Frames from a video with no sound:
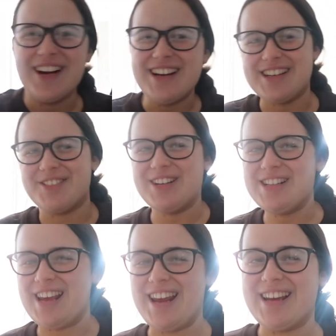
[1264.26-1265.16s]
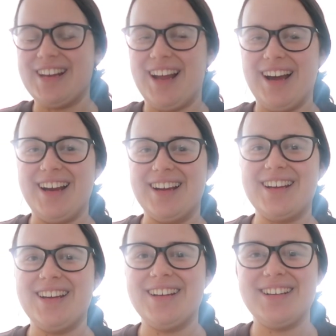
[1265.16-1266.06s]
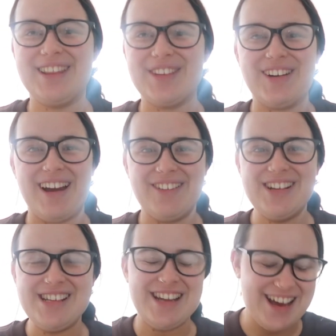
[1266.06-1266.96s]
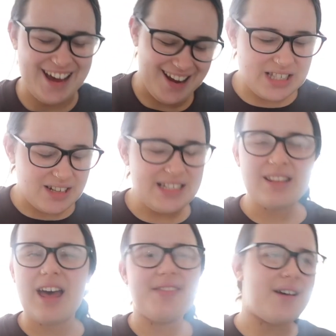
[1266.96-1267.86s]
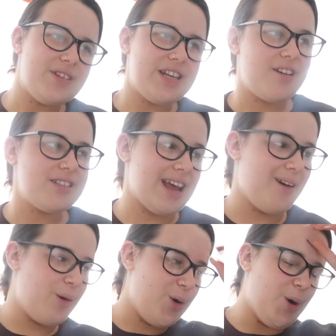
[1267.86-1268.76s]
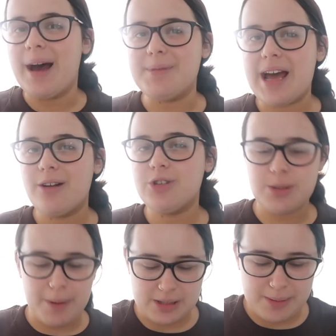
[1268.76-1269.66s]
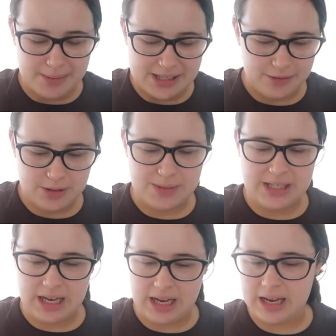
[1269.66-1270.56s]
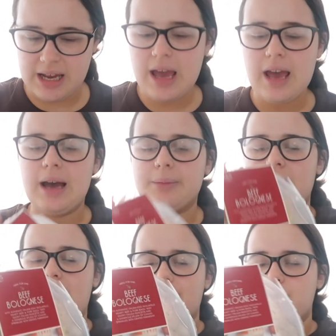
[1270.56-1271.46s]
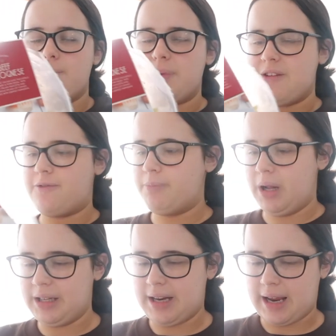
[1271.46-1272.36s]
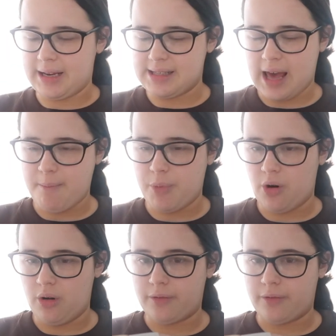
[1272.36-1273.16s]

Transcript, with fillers: which it would have taken like three hours here. So I did that, that video is now up. I'm now just about to make myself some tea. I'm gonna have the beef bolognese that I bought